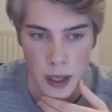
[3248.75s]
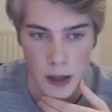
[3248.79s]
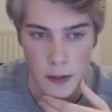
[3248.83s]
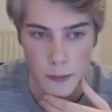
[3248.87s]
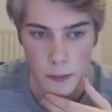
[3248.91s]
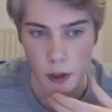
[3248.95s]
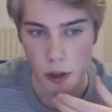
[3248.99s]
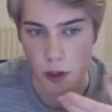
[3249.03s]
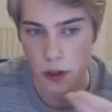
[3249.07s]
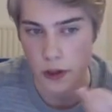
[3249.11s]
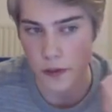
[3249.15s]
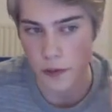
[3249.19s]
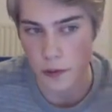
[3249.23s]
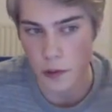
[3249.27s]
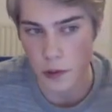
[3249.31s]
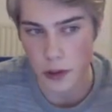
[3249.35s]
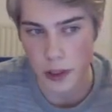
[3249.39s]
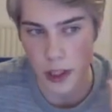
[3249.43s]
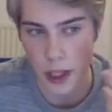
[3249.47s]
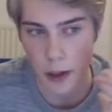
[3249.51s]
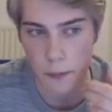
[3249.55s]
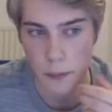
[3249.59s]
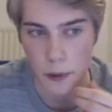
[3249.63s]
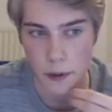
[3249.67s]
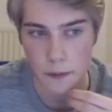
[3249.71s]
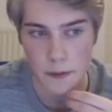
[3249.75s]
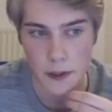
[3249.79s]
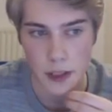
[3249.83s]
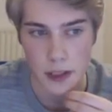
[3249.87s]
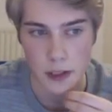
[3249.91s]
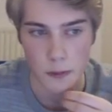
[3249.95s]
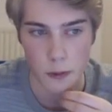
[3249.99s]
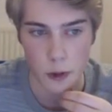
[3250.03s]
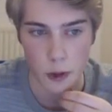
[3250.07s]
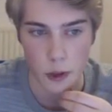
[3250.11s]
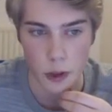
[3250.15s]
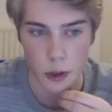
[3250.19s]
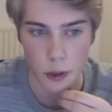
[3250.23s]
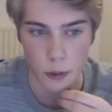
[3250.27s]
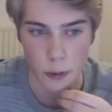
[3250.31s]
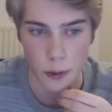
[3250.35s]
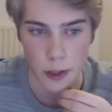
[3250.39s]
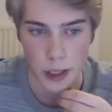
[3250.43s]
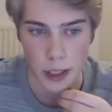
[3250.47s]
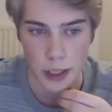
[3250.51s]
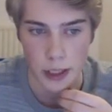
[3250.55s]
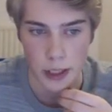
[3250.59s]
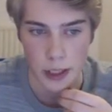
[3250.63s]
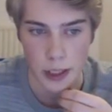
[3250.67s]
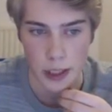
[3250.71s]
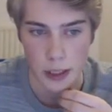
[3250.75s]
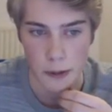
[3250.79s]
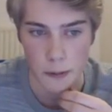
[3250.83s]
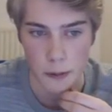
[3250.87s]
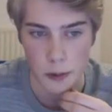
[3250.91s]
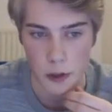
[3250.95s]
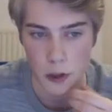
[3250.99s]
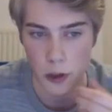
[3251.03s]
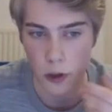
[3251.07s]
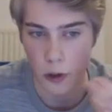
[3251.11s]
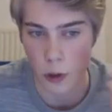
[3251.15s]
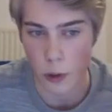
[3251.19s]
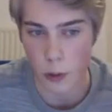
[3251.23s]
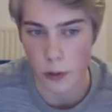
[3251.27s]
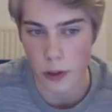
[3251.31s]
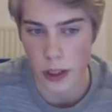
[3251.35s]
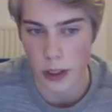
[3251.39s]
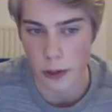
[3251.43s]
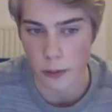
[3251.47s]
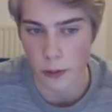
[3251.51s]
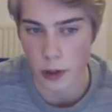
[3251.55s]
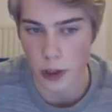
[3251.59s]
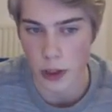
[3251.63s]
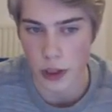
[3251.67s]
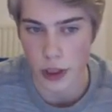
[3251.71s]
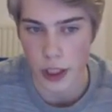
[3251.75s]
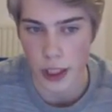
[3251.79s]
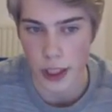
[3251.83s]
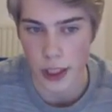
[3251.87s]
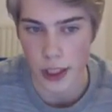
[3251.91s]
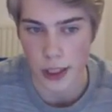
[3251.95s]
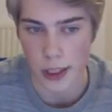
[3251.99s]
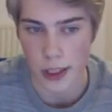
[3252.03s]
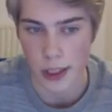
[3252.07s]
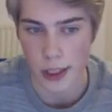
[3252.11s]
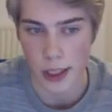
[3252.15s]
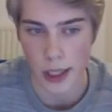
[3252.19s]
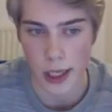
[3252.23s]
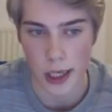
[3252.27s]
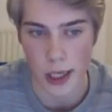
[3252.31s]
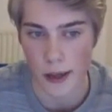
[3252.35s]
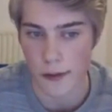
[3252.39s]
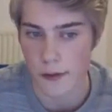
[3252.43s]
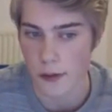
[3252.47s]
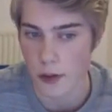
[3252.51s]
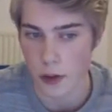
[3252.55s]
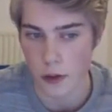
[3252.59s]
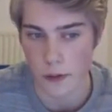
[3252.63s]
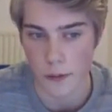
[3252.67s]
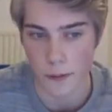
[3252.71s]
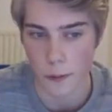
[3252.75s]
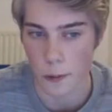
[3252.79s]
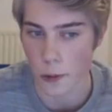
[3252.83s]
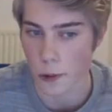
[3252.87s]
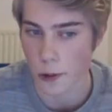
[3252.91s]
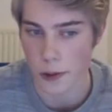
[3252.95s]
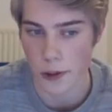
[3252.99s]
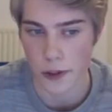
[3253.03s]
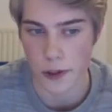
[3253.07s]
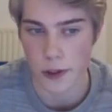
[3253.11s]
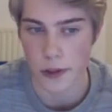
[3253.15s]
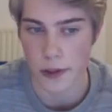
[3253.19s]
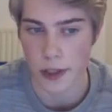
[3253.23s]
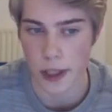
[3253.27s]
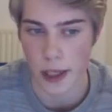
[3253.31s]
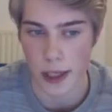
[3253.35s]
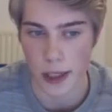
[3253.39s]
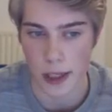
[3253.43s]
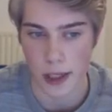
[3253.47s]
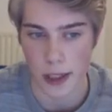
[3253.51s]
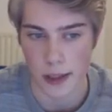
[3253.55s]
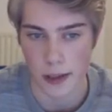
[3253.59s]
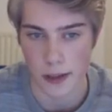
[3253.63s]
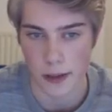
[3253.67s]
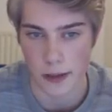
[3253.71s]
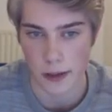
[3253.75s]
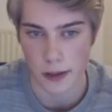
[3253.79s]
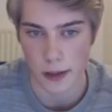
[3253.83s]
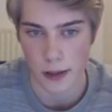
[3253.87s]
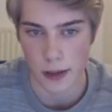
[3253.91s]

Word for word: Because for example, if this were a queen, you would go queen e1 check and you're forced to take it.